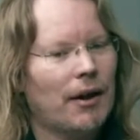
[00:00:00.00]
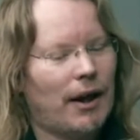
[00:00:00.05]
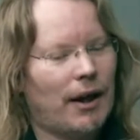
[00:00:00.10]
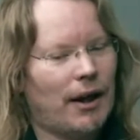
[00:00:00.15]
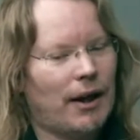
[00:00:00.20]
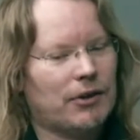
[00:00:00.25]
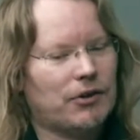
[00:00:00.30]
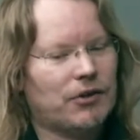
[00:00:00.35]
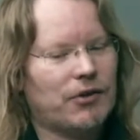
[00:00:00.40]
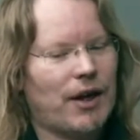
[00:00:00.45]

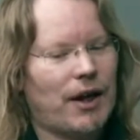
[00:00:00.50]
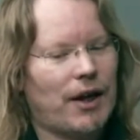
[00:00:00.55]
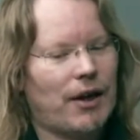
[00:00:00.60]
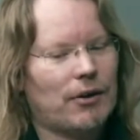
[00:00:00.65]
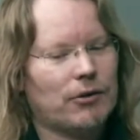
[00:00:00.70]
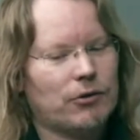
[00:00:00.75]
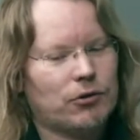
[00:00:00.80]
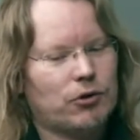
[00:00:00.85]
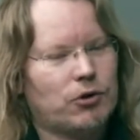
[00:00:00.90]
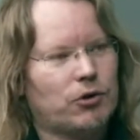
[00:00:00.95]
It's
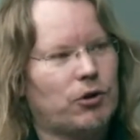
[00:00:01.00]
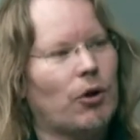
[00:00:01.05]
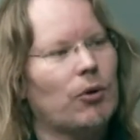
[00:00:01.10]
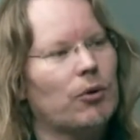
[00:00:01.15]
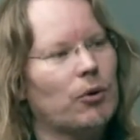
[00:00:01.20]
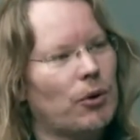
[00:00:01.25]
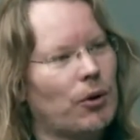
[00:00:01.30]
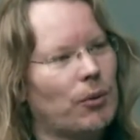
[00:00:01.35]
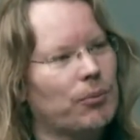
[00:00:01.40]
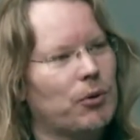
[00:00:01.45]
their
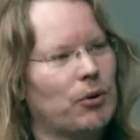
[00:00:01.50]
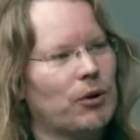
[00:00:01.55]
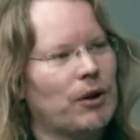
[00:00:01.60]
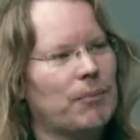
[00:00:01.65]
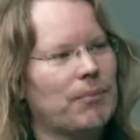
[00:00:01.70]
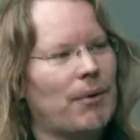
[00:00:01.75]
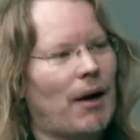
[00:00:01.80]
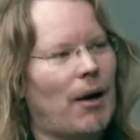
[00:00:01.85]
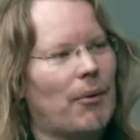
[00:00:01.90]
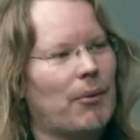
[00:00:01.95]
total
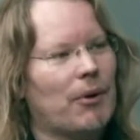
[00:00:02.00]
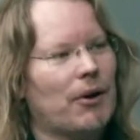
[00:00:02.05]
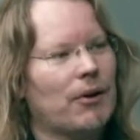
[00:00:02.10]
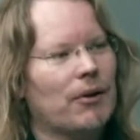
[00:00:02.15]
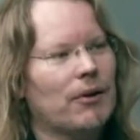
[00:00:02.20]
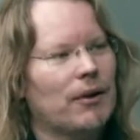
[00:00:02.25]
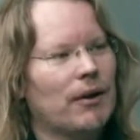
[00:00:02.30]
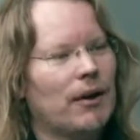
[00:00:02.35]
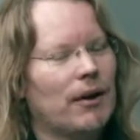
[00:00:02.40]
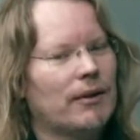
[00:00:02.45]
computing
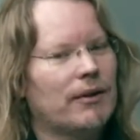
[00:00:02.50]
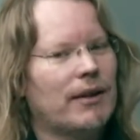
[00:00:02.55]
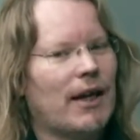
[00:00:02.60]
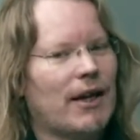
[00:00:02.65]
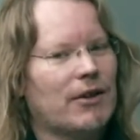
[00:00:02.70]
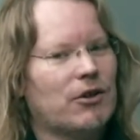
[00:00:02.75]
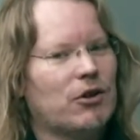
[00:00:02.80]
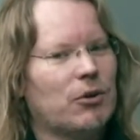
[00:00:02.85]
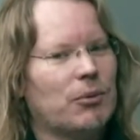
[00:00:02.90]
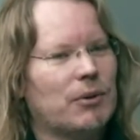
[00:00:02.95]
power
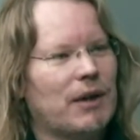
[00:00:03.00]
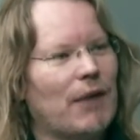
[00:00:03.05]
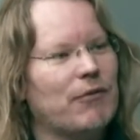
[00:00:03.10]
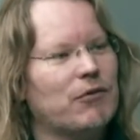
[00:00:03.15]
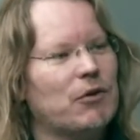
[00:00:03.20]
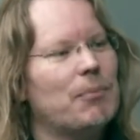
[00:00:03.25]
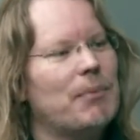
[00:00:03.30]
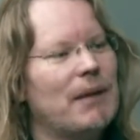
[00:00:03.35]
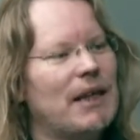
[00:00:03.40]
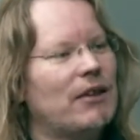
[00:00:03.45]
that you would have
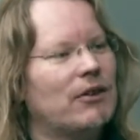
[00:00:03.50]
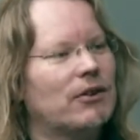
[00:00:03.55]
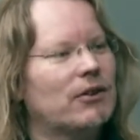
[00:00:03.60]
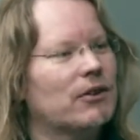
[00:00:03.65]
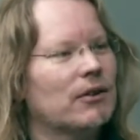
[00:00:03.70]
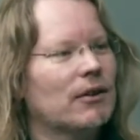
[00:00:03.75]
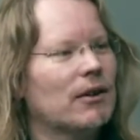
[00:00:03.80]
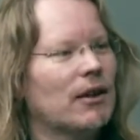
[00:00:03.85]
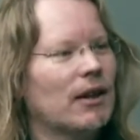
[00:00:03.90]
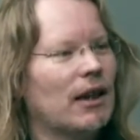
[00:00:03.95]
to
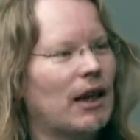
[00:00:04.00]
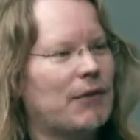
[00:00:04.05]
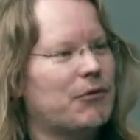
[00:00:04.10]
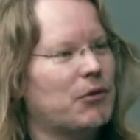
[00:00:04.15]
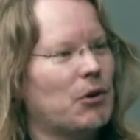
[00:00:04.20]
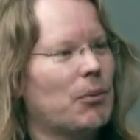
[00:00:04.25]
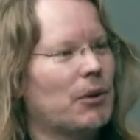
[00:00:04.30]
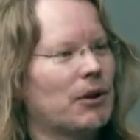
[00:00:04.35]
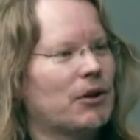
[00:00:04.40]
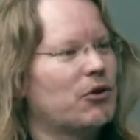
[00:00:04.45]
beat
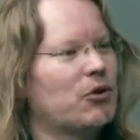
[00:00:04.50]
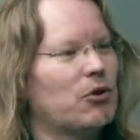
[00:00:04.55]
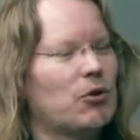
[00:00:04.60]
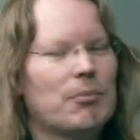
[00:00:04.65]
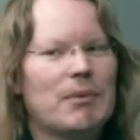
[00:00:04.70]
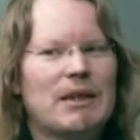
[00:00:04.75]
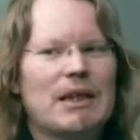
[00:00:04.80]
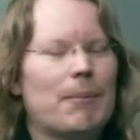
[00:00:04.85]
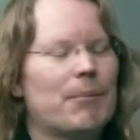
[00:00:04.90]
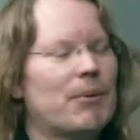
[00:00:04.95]
if you wanted to
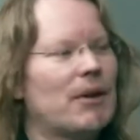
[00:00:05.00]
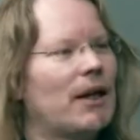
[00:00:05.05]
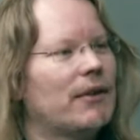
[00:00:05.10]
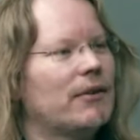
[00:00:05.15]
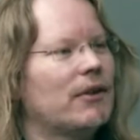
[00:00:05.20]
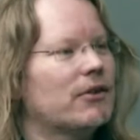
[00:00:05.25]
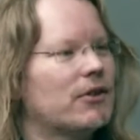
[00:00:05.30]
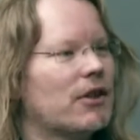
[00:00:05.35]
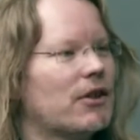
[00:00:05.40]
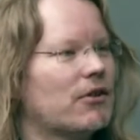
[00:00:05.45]
manipulate
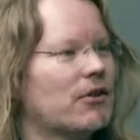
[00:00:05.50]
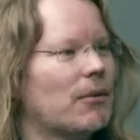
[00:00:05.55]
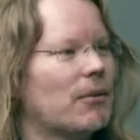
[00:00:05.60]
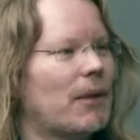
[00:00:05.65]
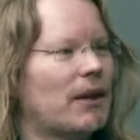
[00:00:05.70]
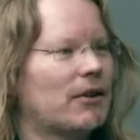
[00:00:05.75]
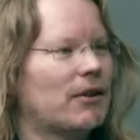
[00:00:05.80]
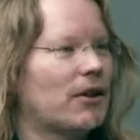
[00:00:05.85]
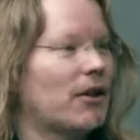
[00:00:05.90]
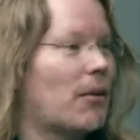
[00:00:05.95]
the system.
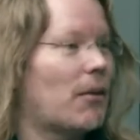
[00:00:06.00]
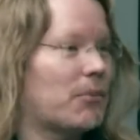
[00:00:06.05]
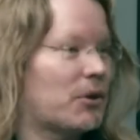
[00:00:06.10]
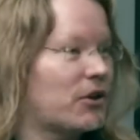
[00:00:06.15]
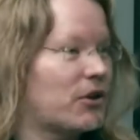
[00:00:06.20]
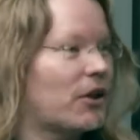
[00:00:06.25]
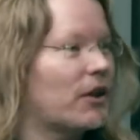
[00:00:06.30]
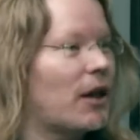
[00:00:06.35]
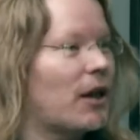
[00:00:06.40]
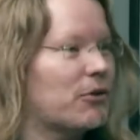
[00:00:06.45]
And the
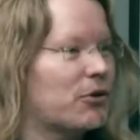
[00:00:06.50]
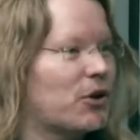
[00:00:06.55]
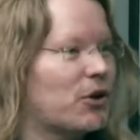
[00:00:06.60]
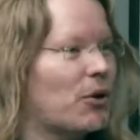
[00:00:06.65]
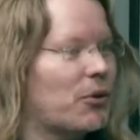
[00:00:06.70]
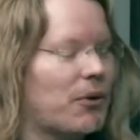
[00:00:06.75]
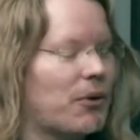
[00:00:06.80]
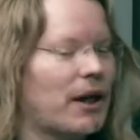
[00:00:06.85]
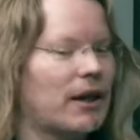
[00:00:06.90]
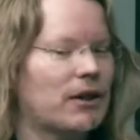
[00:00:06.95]
numbers are now
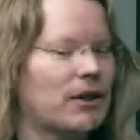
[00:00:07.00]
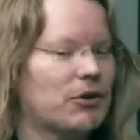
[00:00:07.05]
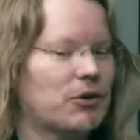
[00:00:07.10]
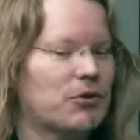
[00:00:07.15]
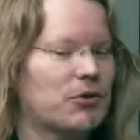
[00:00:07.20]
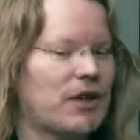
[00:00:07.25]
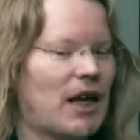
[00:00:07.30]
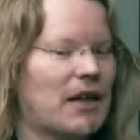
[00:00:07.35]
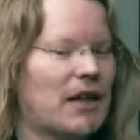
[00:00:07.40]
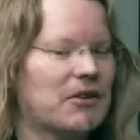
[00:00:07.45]
so great, as you
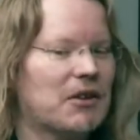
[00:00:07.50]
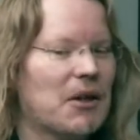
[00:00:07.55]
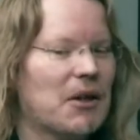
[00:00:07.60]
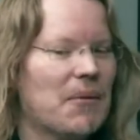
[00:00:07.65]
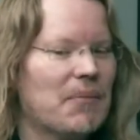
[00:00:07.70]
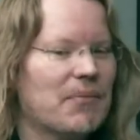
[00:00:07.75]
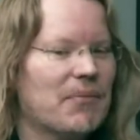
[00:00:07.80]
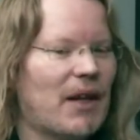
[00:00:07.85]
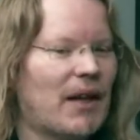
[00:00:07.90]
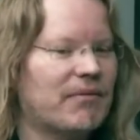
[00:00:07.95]
said,
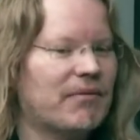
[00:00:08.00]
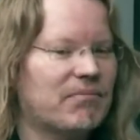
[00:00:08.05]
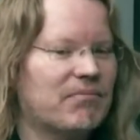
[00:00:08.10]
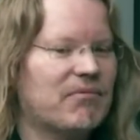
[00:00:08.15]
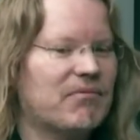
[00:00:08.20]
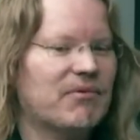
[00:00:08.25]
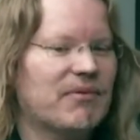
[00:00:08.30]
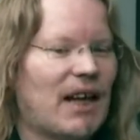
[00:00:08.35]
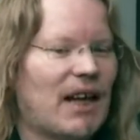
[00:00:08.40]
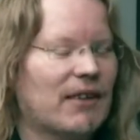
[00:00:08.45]
that
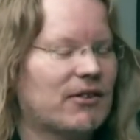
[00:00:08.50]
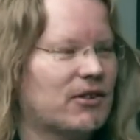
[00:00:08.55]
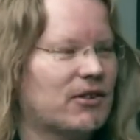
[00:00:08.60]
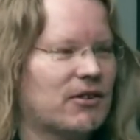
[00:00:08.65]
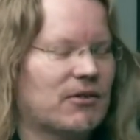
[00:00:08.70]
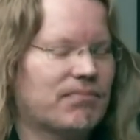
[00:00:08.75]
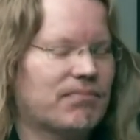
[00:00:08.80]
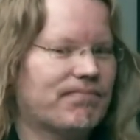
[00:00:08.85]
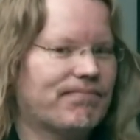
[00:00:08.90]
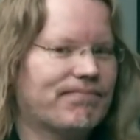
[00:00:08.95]

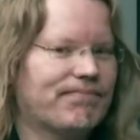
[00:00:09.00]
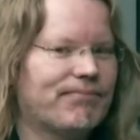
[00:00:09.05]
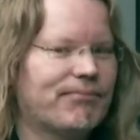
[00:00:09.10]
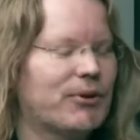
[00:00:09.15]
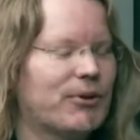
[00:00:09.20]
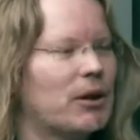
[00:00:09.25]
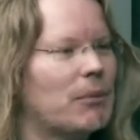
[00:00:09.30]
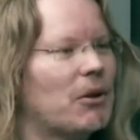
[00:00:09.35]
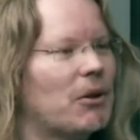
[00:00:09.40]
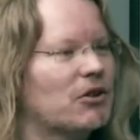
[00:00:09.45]
that's
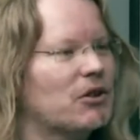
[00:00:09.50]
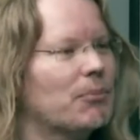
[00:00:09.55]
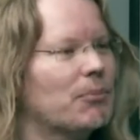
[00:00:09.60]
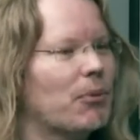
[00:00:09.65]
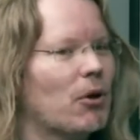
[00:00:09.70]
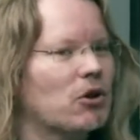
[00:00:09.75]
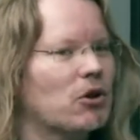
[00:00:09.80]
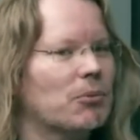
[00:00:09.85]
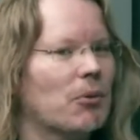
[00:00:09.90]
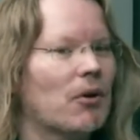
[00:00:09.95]
pretty much
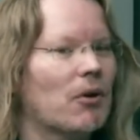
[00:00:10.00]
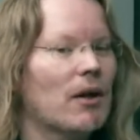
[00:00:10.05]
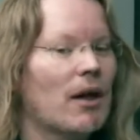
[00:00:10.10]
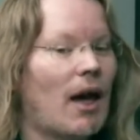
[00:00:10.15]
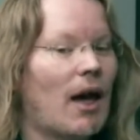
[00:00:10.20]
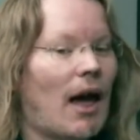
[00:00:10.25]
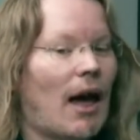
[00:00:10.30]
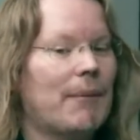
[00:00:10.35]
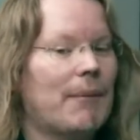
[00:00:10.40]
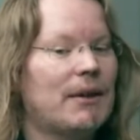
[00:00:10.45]
impossible.
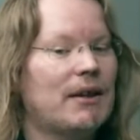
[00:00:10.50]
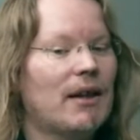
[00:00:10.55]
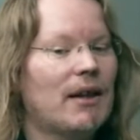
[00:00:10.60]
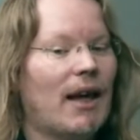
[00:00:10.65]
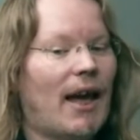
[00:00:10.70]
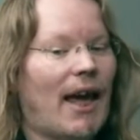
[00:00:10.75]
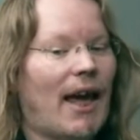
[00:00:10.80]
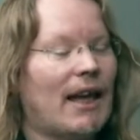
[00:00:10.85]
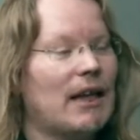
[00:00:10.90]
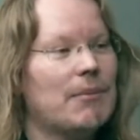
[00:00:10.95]
I
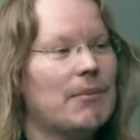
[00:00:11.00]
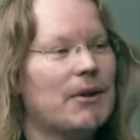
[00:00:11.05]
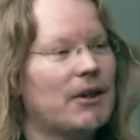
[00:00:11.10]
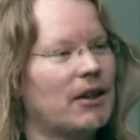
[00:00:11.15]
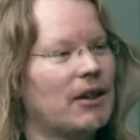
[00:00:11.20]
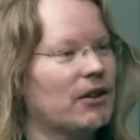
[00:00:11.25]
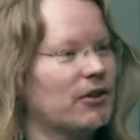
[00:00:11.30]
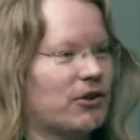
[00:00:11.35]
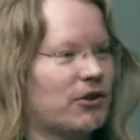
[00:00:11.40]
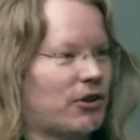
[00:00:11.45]
mean,
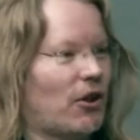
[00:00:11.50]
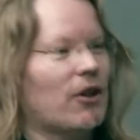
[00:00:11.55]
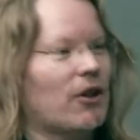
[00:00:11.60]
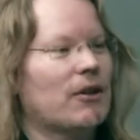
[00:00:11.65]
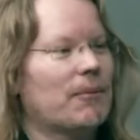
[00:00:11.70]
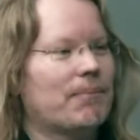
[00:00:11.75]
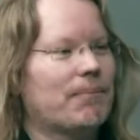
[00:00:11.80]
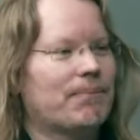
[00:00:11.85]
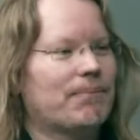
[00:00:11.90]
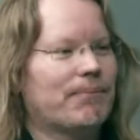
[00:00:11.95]
anybody can
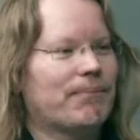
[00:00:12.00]
start a